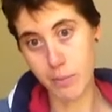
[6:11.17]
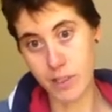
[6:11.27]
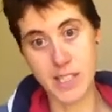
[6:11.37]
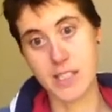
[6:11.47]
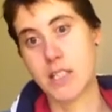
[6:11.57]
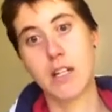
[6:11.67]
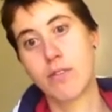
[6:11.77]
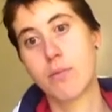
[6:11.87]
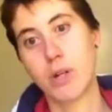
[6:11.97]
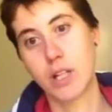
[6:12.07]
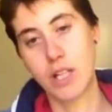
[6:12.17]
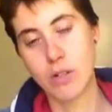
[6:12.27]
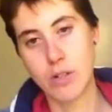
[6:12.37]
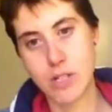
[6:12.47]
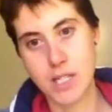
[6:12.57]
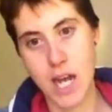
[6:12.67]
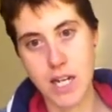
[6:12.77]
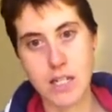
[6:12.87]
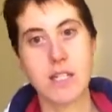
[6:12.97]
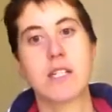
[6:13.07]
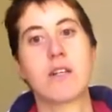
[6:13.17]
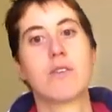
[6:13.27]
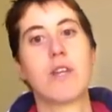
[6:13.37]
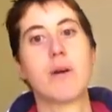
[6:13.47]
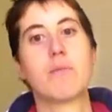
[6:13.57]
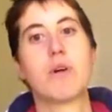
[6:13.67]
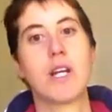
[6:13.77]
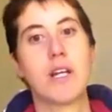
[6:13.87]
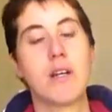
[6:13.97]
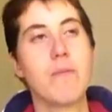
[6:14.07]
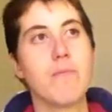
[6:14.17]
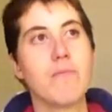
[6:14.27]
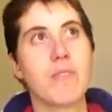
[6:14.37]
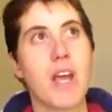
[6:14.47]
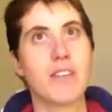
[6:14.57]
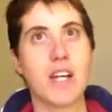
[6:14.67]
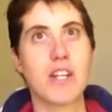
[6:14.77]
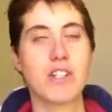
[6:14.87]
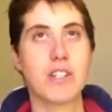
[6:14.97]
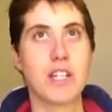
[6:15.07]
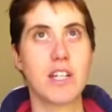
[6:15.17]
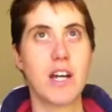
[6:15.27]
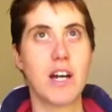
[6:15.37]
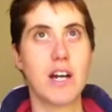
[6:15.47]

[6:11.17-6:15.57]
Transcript: less need for bodily contact, until their body has actually